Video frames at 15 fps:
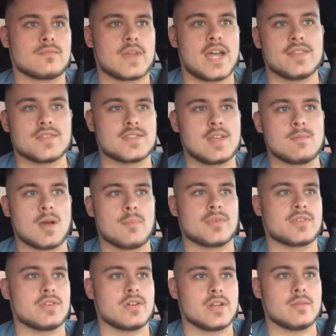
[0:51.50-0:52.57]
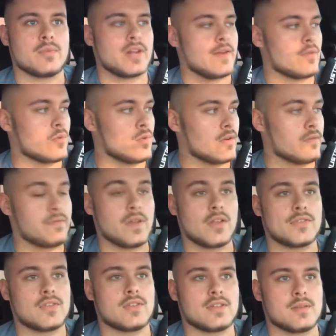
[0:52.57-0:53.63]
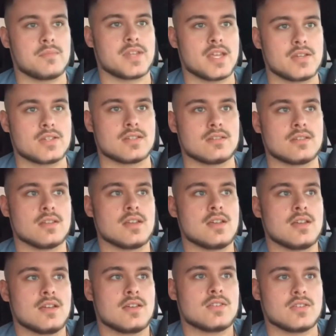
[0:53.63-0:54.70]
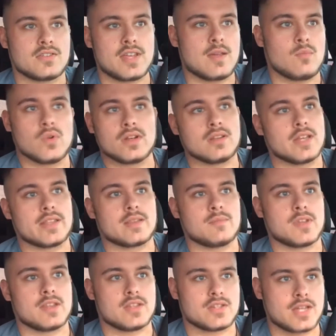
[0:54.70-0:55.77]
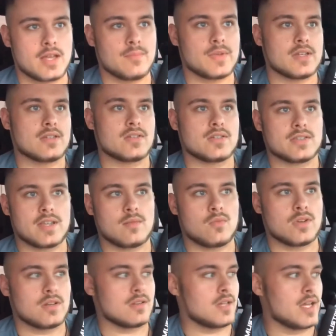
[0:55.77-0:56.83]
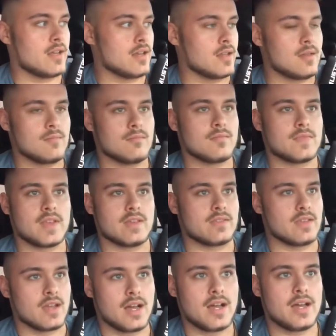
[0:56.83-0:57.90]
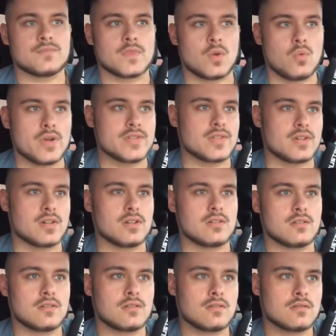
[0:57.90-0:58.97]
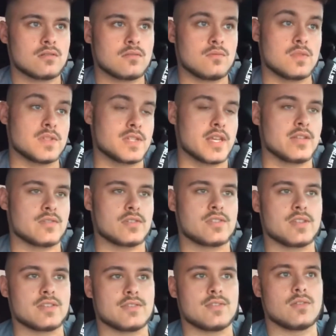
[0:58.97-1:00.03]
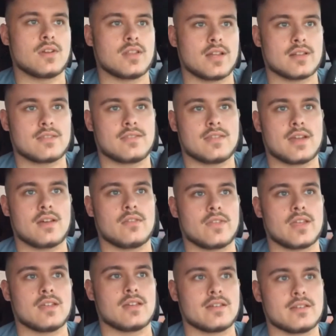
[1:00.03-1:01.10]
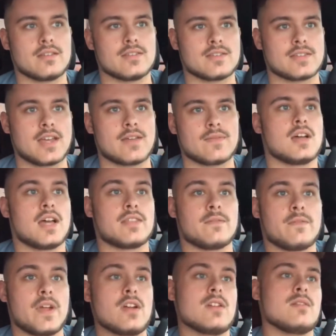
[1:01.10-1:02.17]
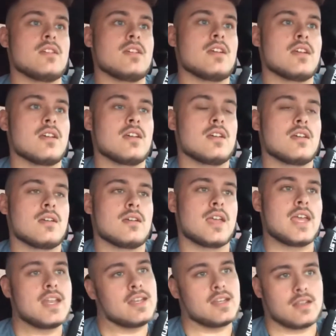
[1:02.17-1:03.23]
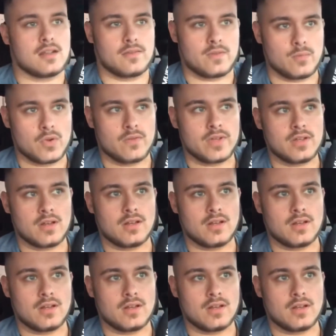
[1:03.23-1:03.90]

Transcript: had the same opportunity, but everyone fell to the temptation. Shazam wouldn't let them be the champion. Shazam wouldn't let him take the eye. The wizard was interesting too. I liked how they did the staff. At the very ending of the movie,